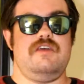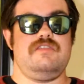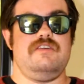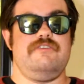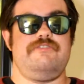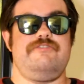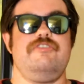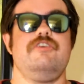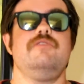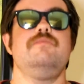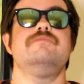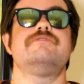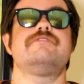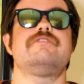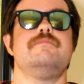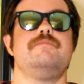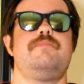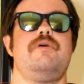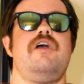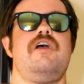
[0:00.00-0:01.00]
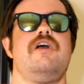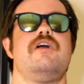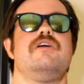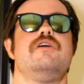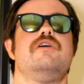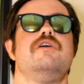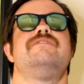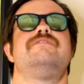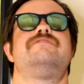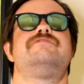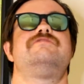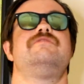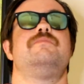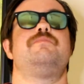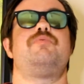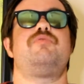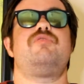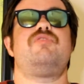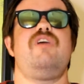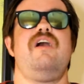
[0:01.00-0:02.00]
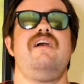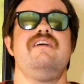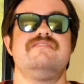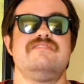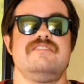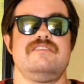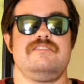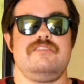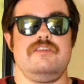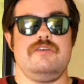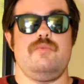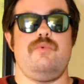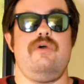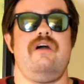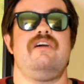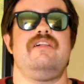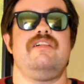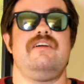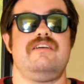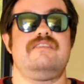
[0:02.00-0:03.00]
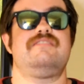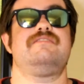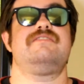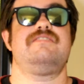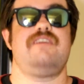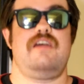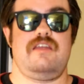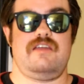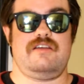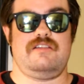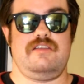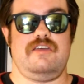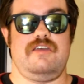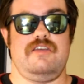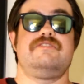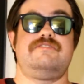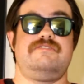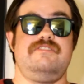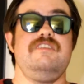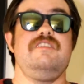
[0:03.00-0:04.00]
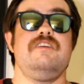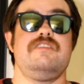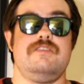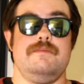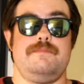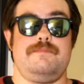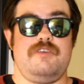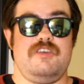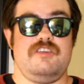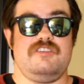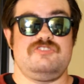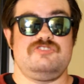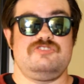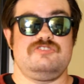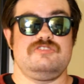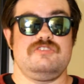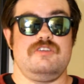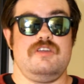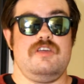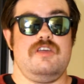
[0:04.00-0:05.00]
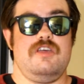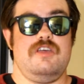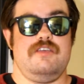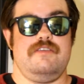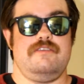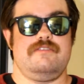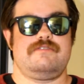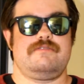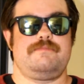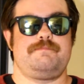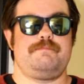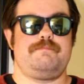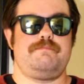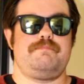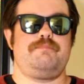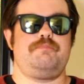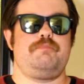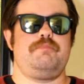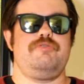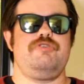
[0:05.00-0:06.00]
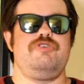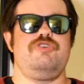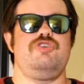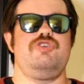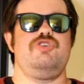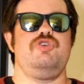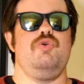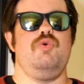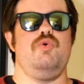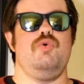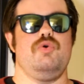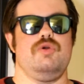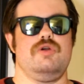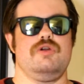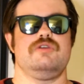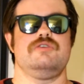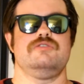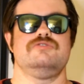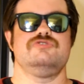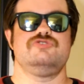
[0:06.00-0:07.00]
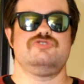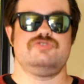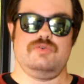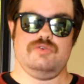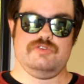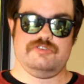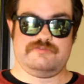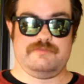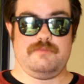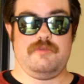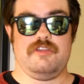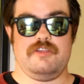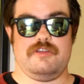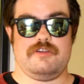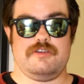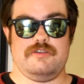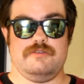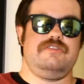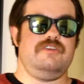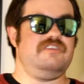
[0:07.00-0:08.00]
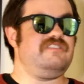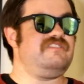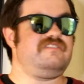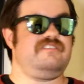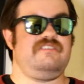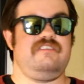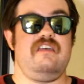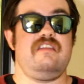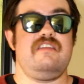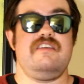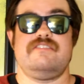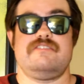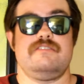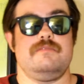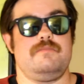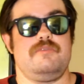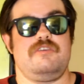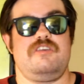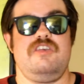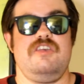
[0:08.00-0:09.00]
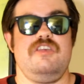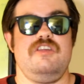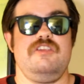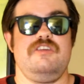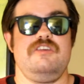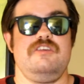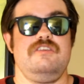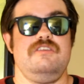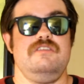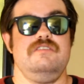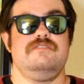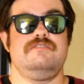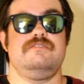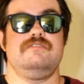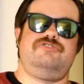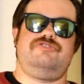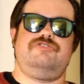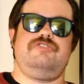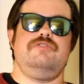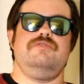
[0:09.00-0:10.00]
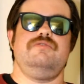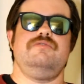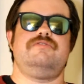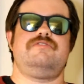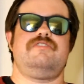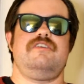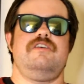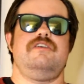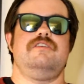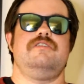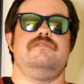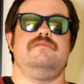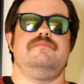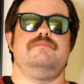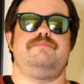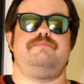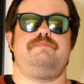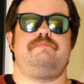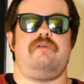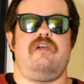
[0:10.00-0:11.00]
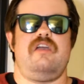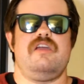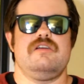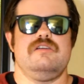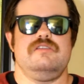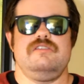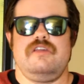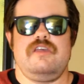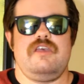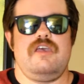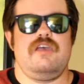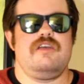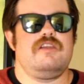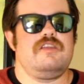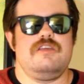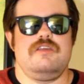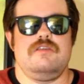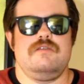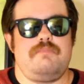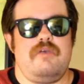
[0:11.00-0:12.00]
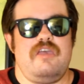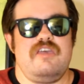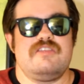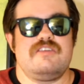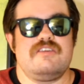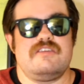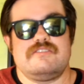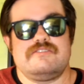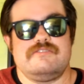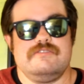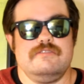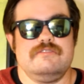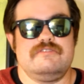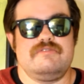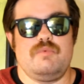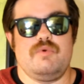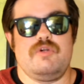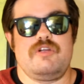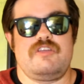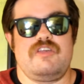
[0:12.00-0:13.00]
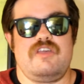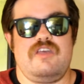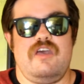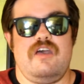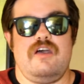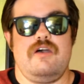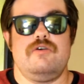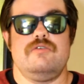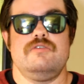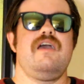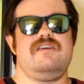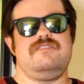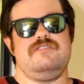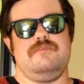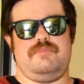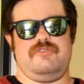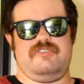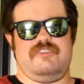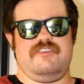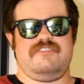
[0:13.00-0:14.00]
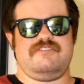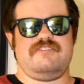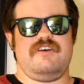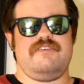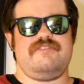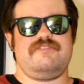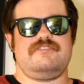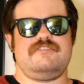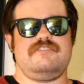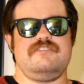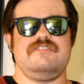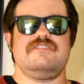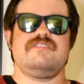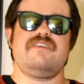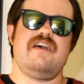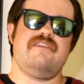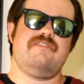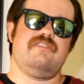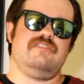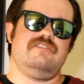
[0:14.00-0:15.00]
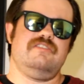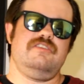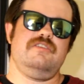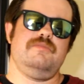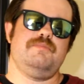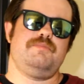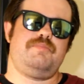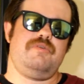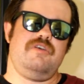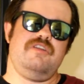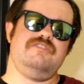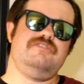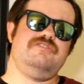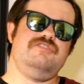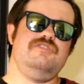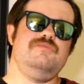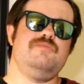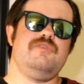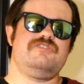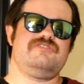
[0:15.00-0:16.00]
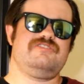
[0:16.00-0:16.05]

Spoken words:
the films compare surprisingly well aesthetically. The scene at the beach is pure George Miller. There's ladies in bikinis, dudes in barely any bathing suits working out, and the police officers have a little bit too much